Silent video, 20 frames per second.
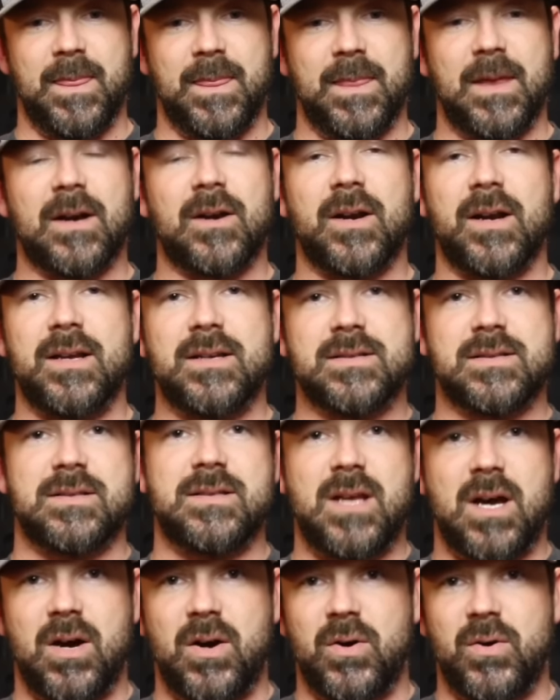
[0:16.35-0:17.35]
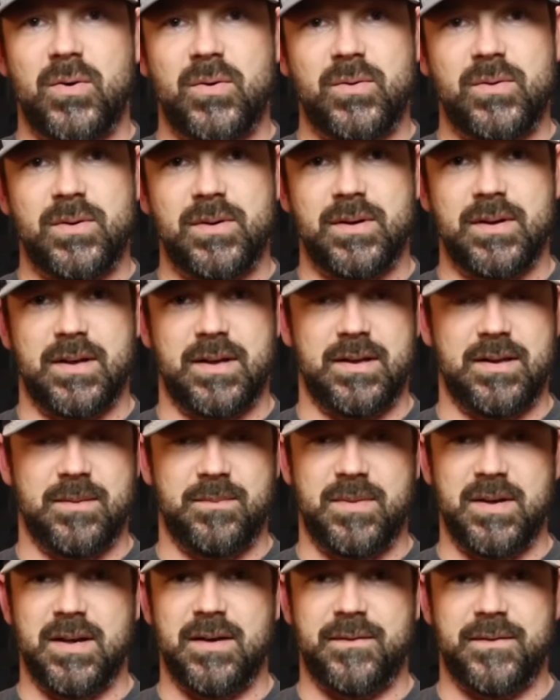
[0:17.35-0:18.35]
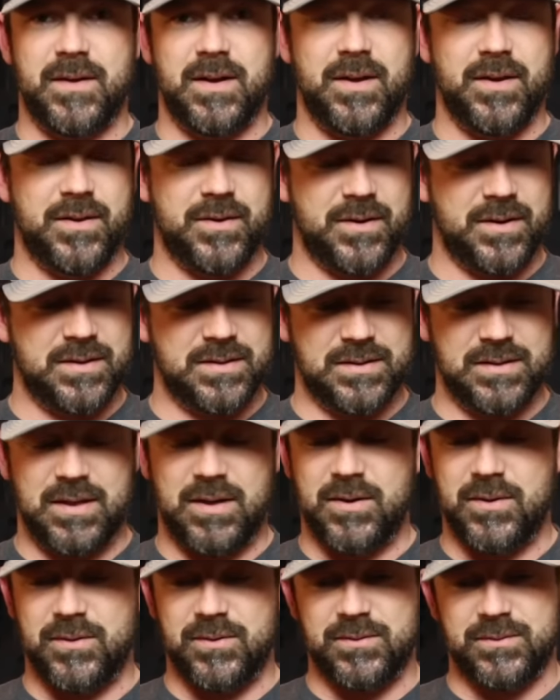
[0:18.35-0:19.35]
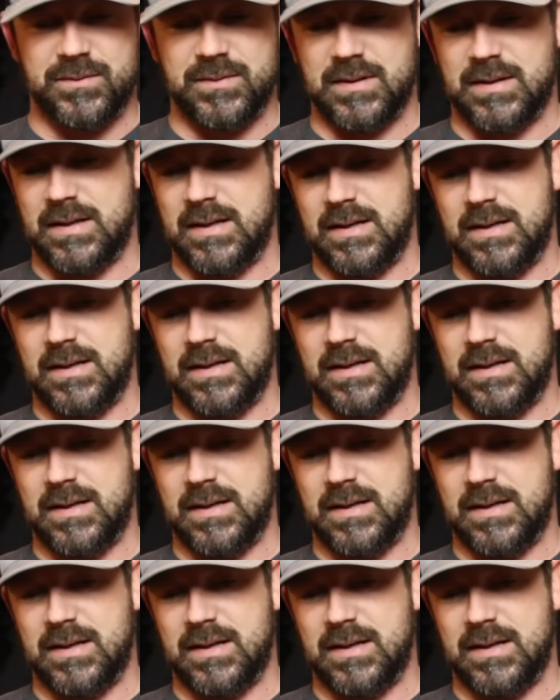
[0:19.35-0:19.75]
there is no, in the BFL, there is no